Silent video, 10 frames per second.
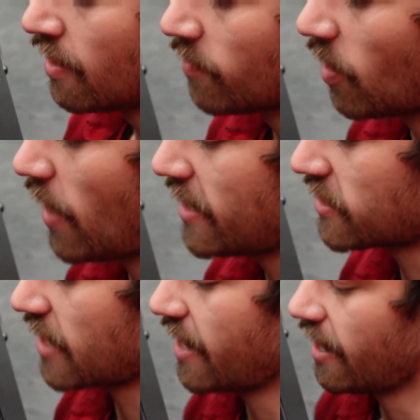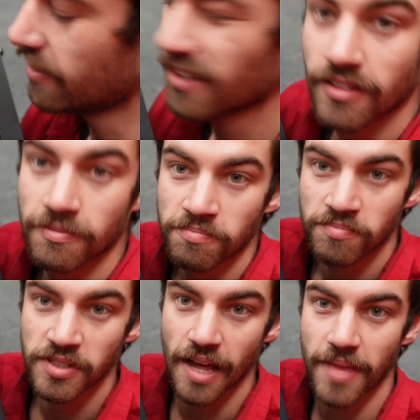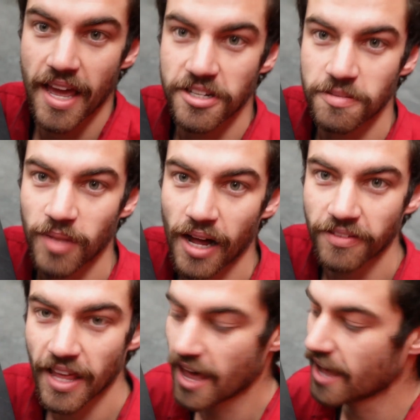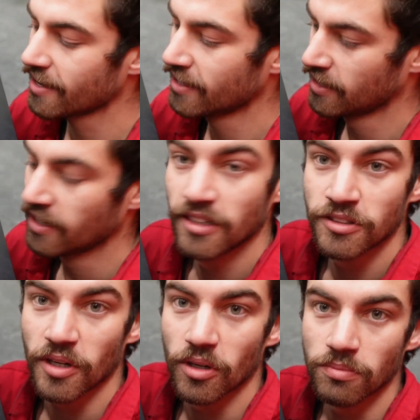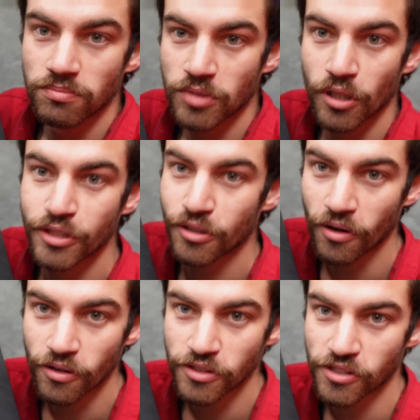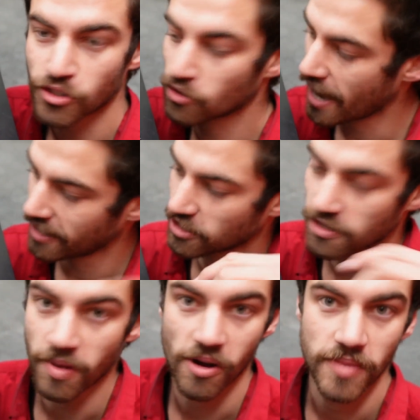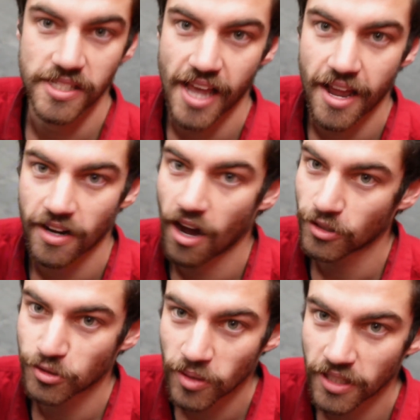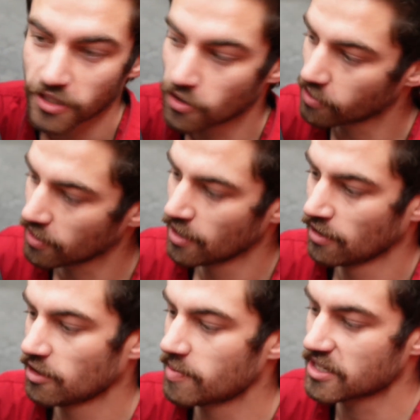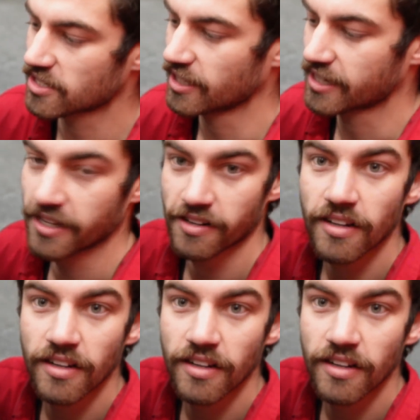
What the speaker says: But we're just gonna slap the Anderson plug there, drill 2 screws just straight into the bottom of the tent, holds really good, a little bit of silicone,